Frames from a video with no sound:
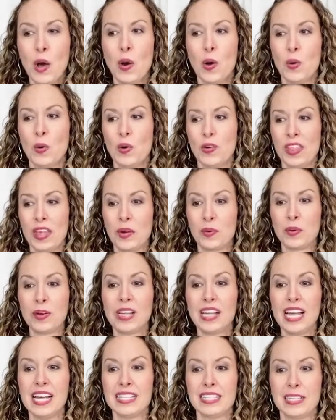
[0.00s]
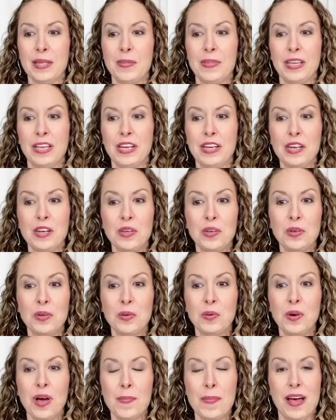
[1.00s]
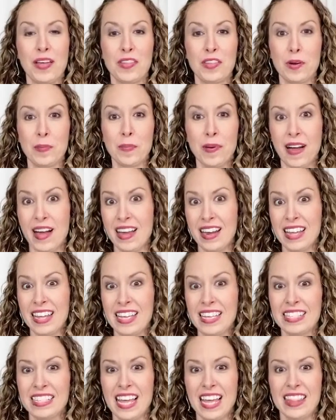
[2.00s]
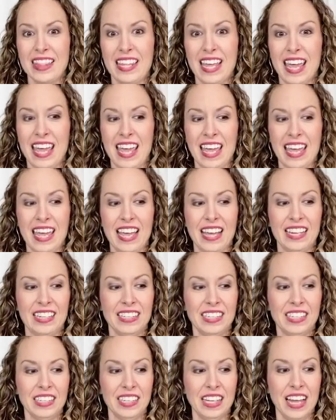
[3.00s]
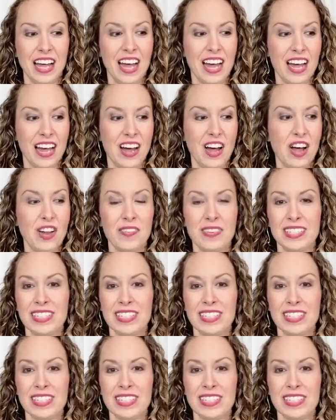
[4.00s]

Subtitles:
or they realize something new about their bodies and they all of a